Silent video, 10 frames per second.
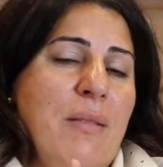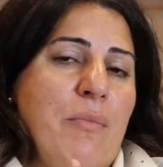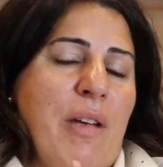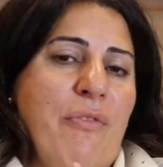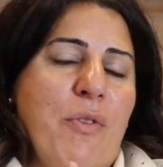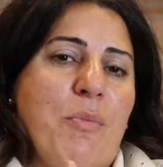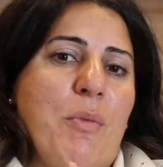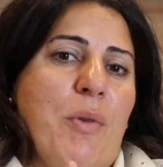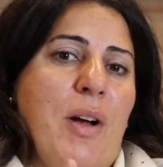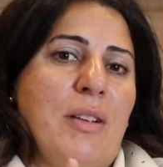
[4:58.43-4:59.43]
My
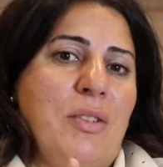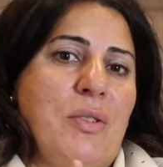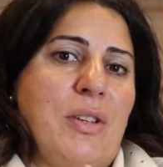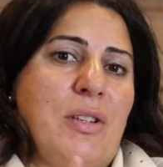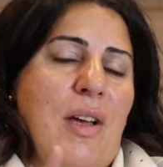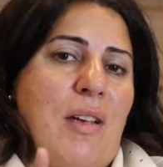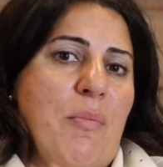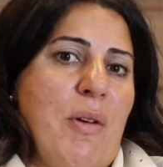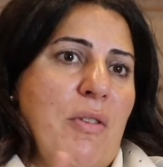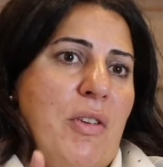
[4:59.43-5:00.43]
former boss used to talk
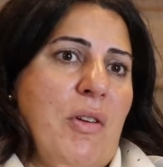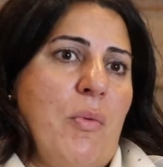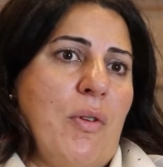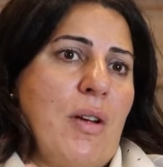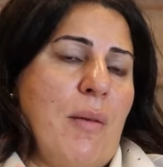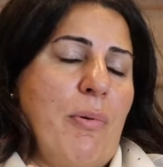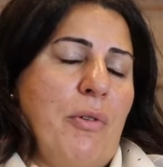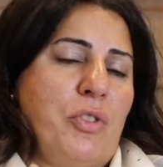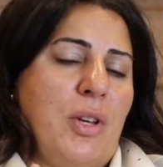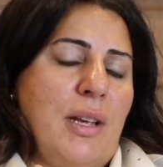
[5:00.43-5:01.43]
about, you know, we're
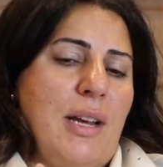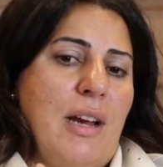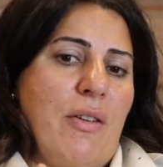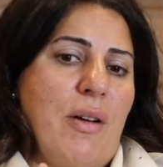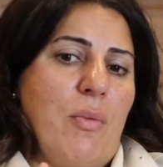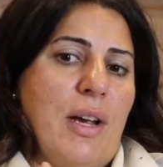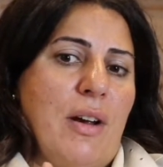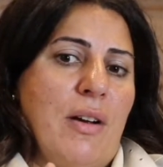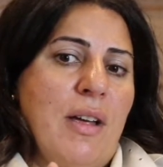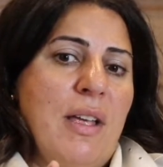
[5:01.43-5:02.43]
approaching an era
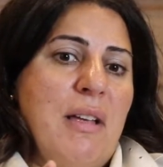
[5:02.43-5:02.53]
where